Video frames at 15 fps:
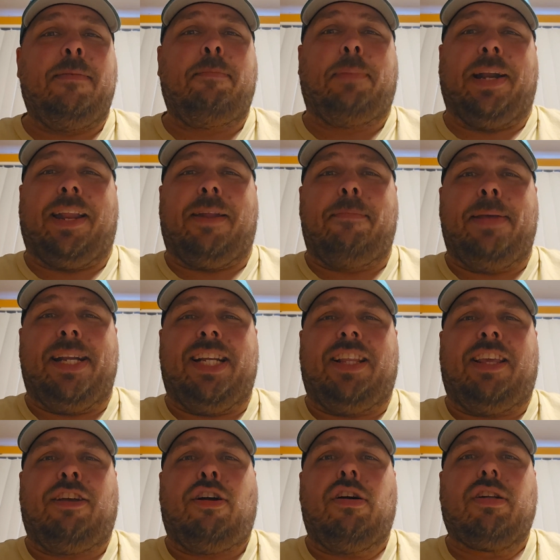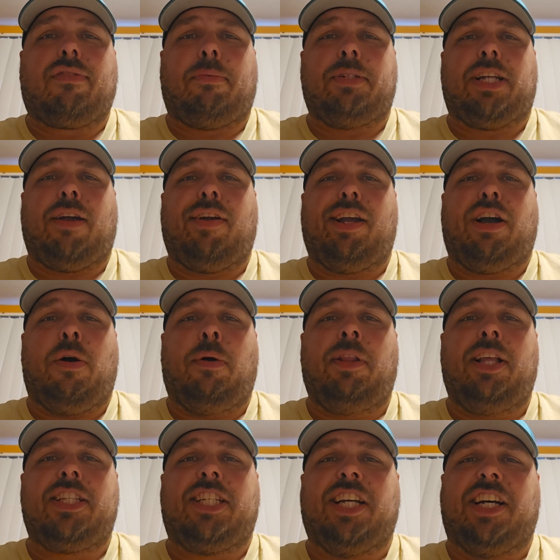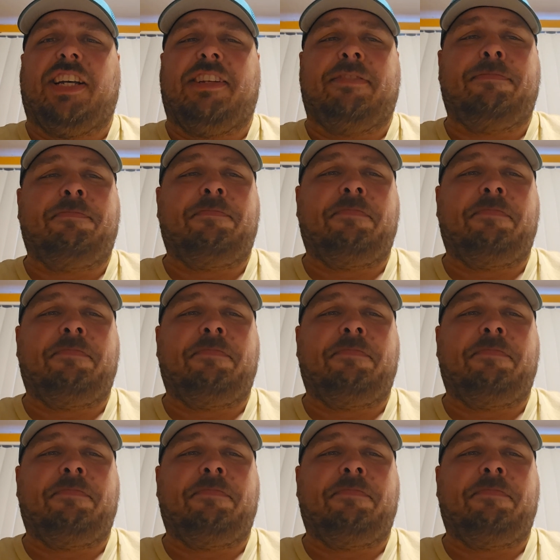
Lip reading: But it immediately goes from cherry cola to,